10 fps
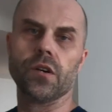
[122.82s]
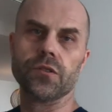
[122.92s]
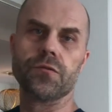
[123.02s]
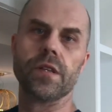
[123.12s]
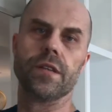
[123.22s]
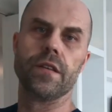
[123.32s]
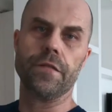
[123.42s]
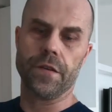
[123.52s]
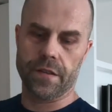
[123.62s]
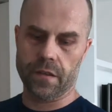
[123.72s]
don't really
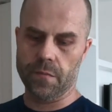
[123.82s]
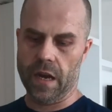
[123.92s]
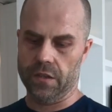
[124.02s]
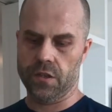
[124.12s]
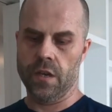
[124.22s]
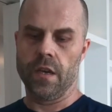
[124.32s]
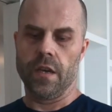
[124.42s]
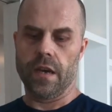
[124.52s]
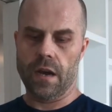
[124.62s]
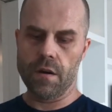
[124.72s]
differ that much.
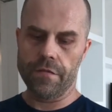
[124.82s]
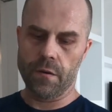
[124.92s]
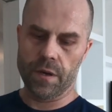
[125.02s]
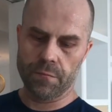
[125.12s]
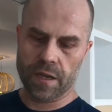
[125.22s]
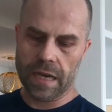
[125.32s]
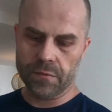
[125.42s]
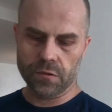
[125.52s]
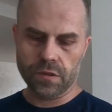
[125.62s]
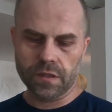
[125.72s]
However, when we
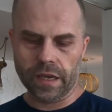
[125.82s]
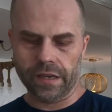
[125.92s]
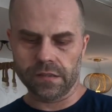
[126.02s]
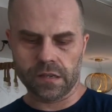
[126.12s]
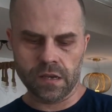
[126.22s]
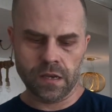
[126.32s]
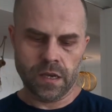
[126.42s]
come to details,